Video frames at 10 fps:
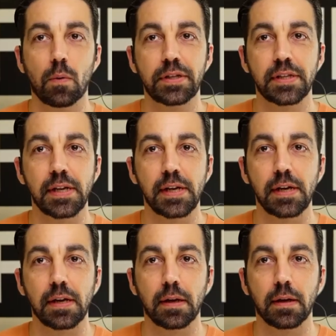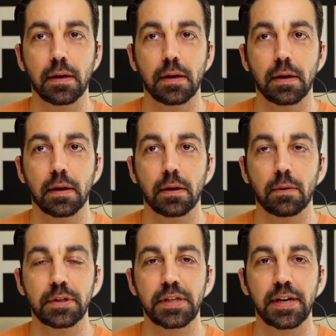what's the
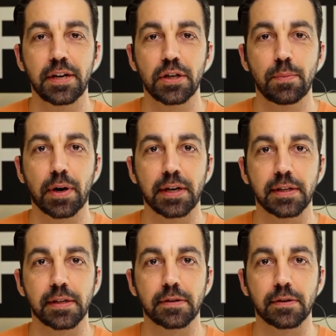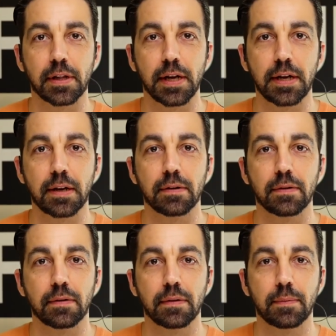audition process look like
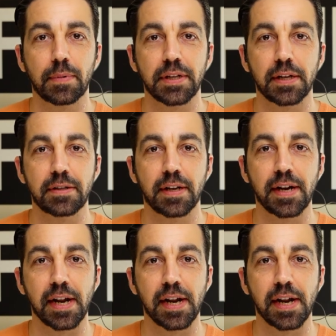besides sending